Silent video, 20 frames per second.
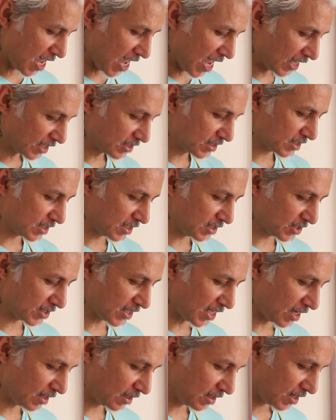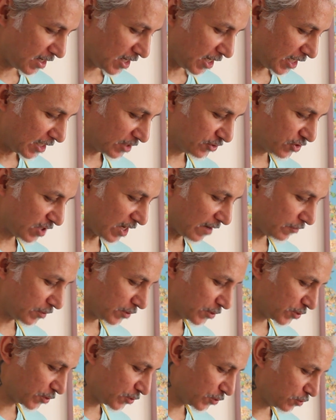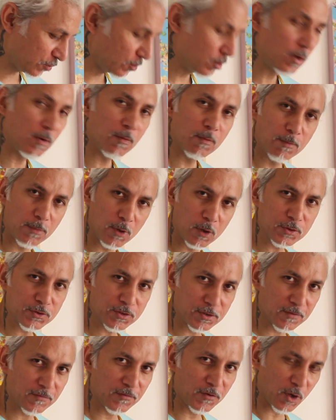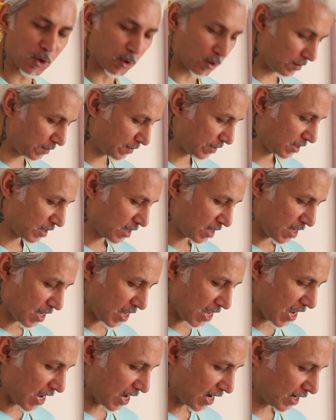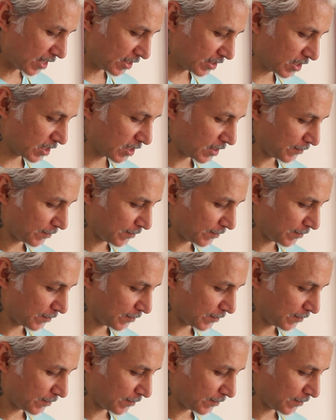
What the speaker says: And since then, it traveled to most of Europe and